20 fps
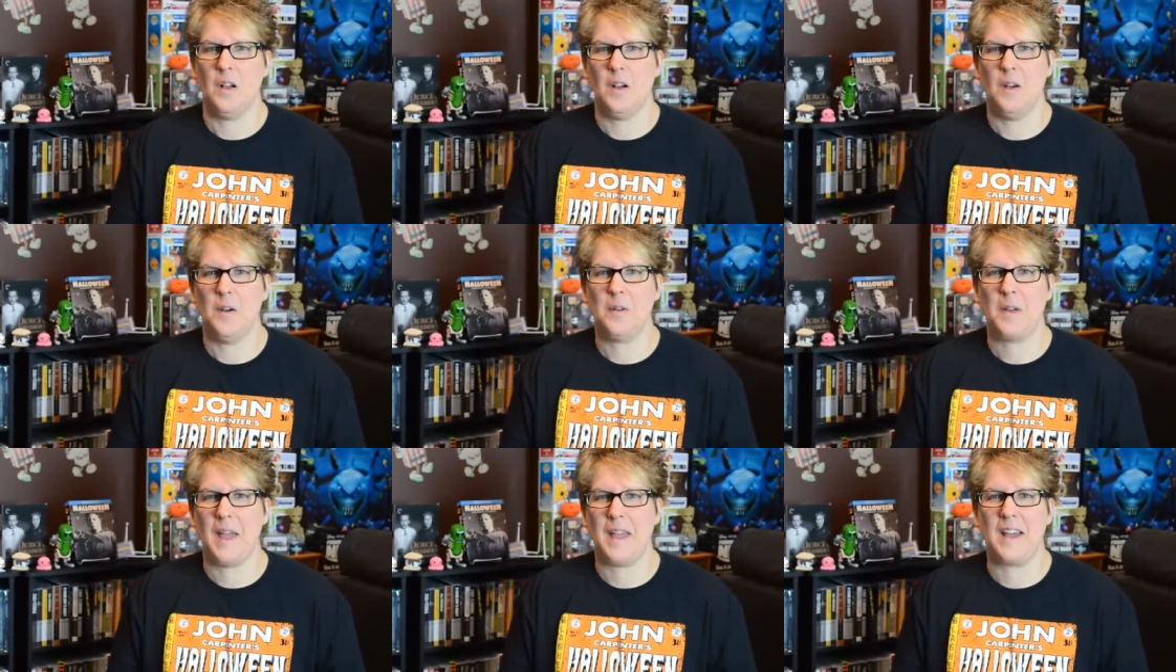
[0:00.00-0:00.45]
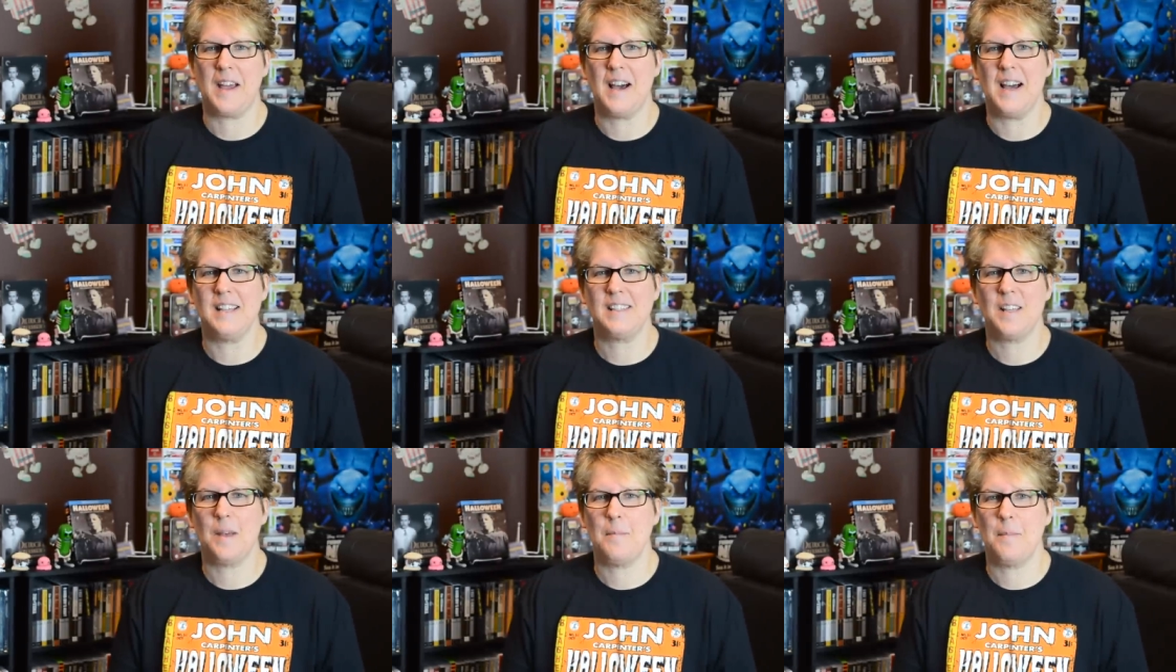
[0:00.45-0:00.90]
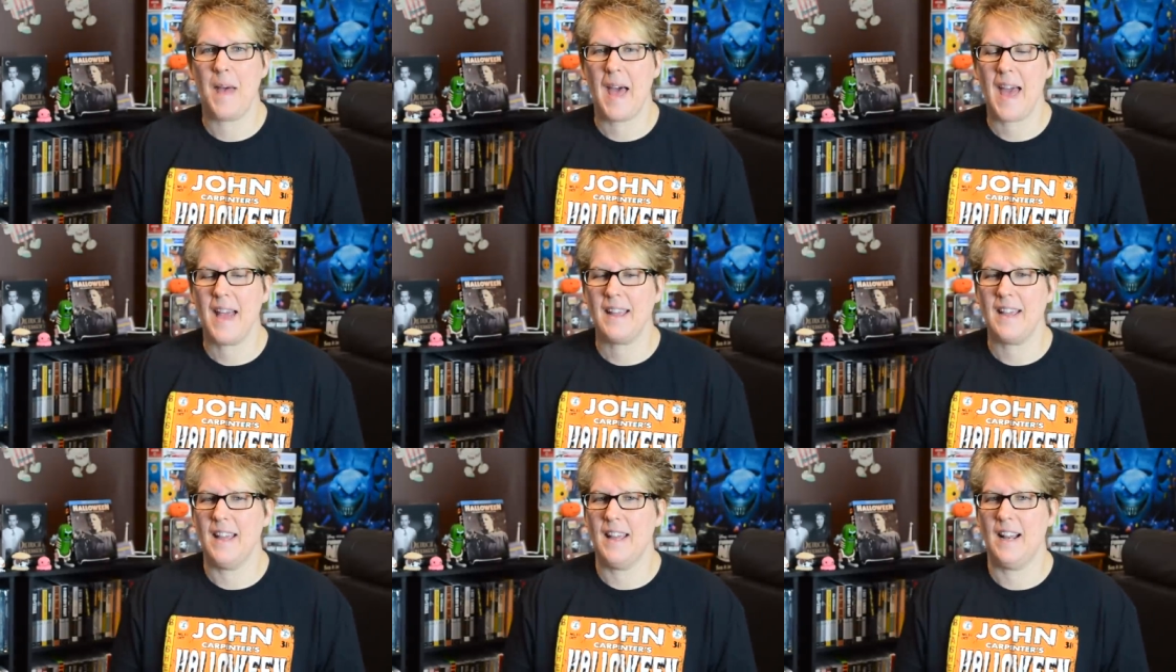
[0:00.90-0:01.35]
Okay guys, I'm
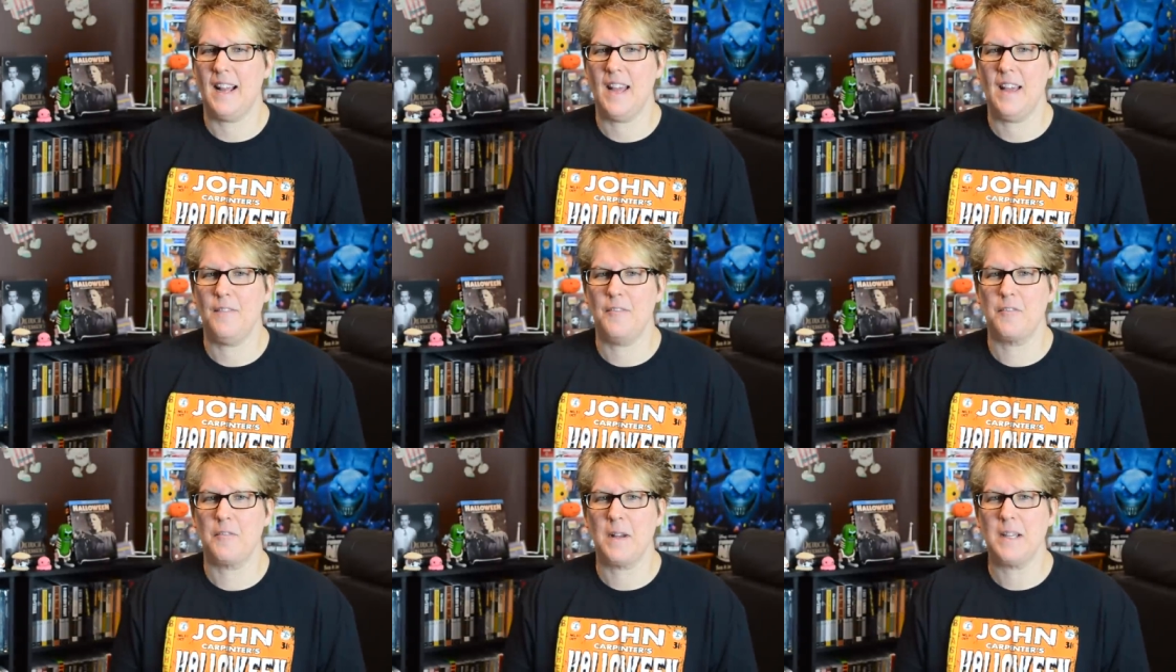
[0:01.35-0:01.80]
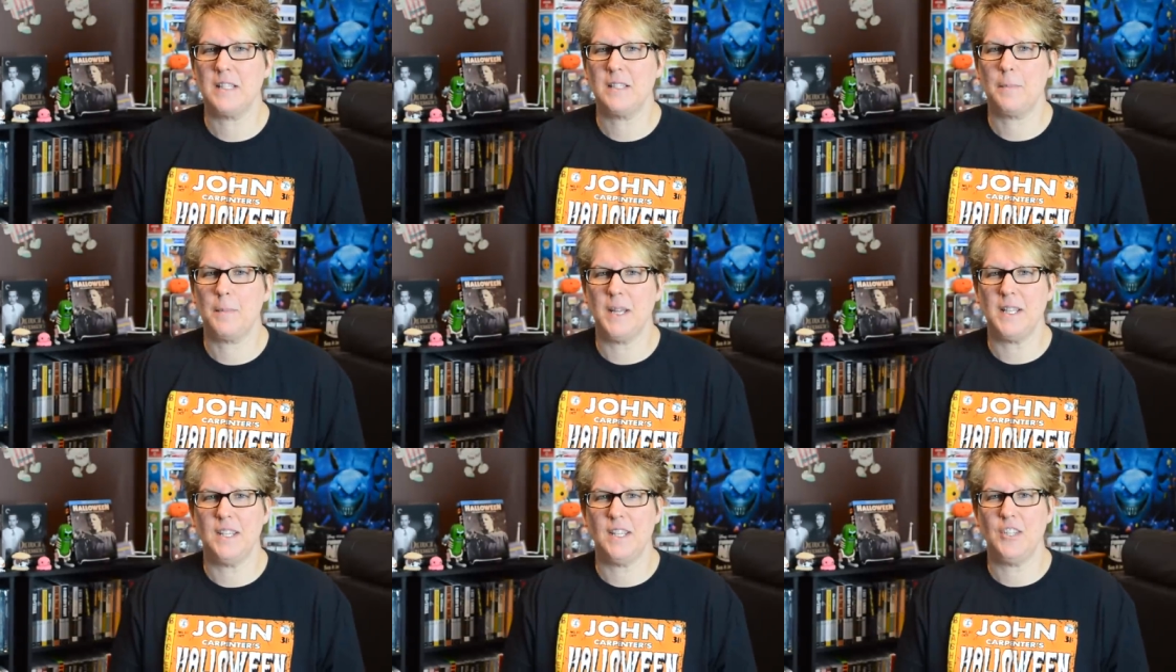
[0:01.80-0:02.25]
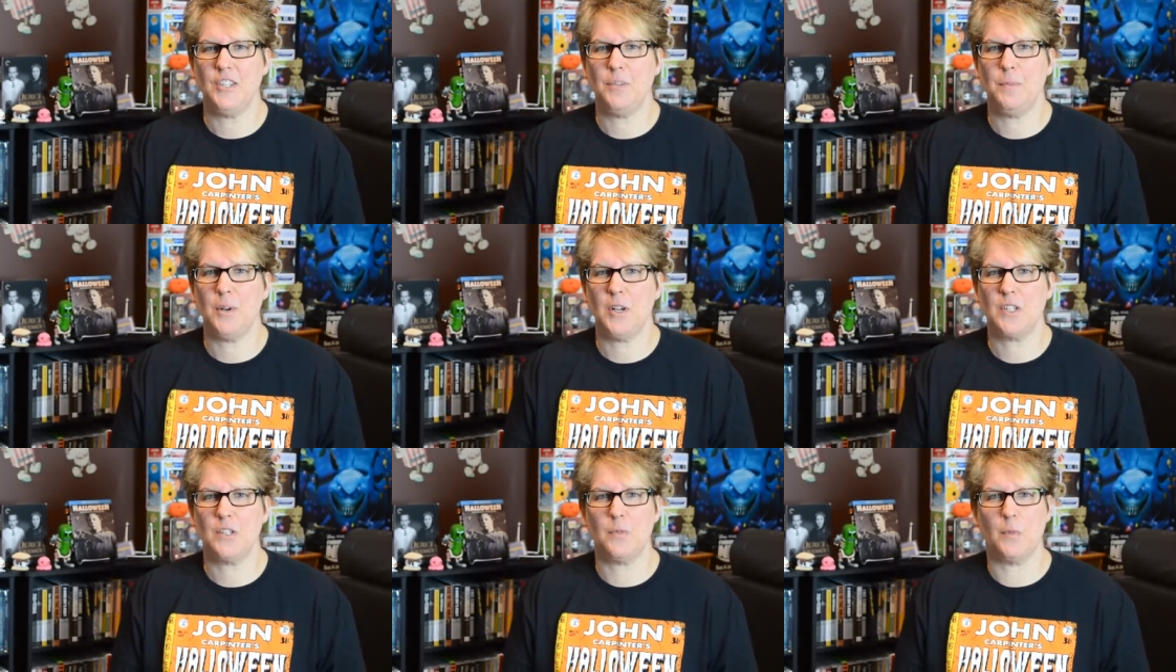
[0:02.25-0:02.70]
back and I have the rest of my
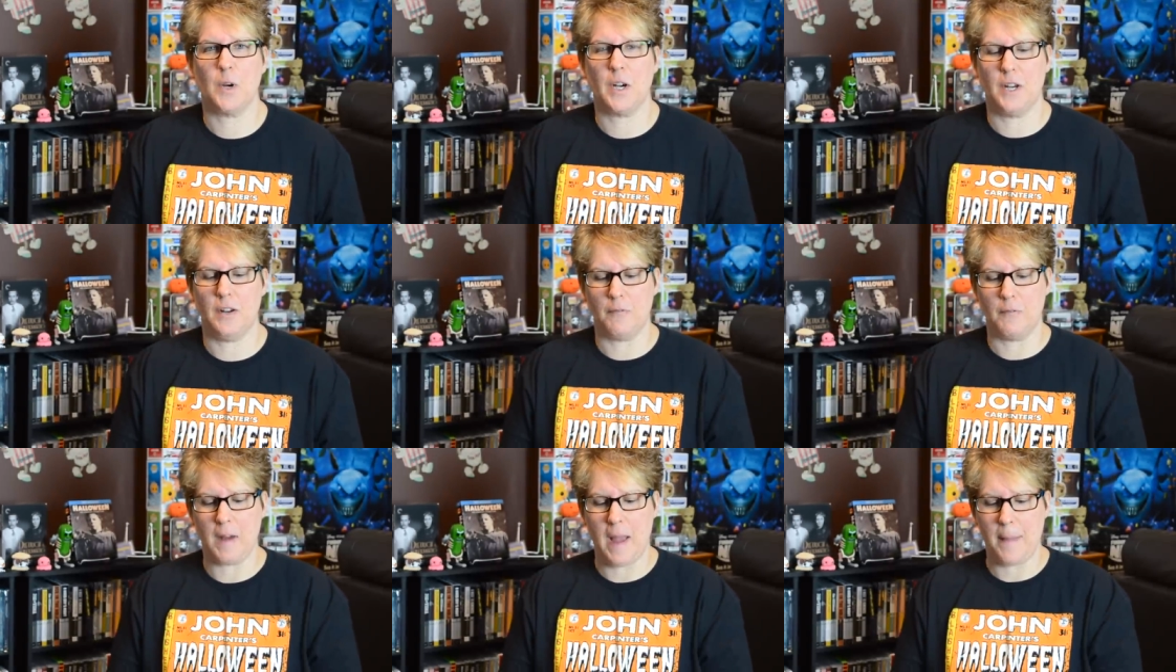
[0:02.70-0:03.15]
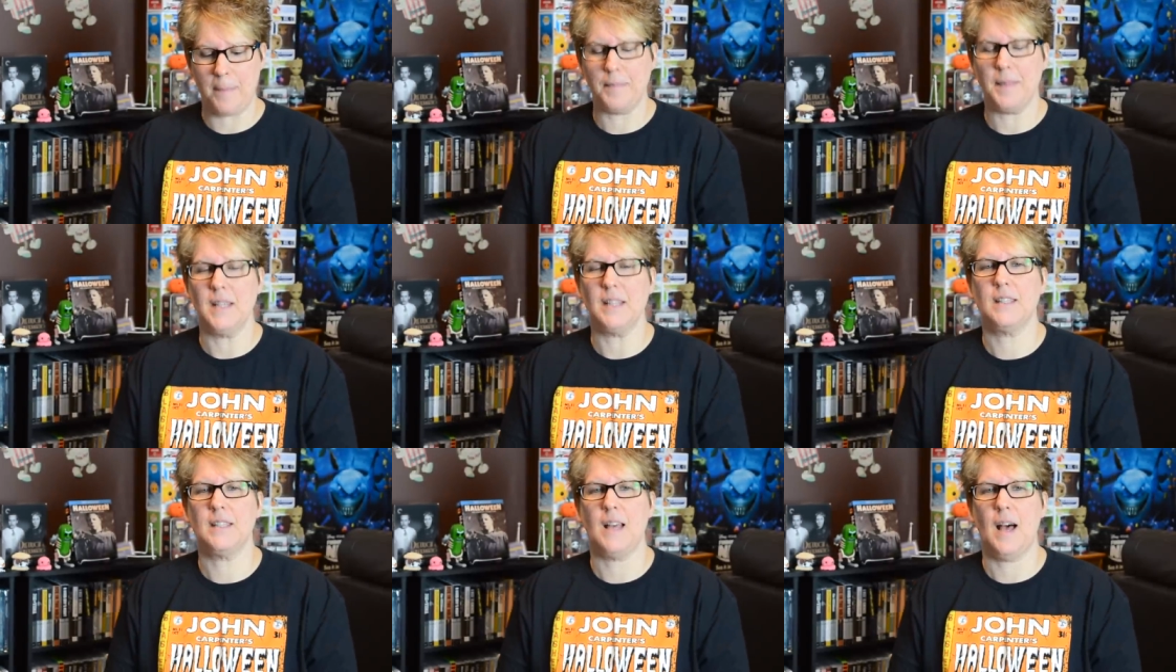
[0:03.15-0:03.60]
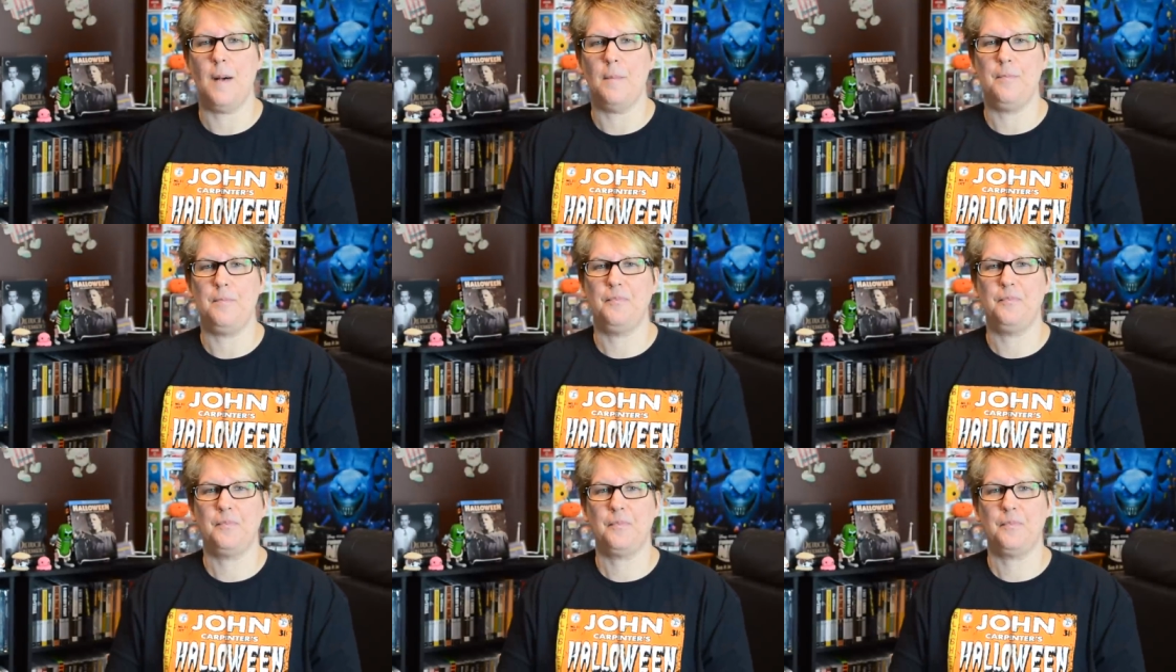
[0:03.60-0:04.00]
Digibooks. We're going to wrap this up.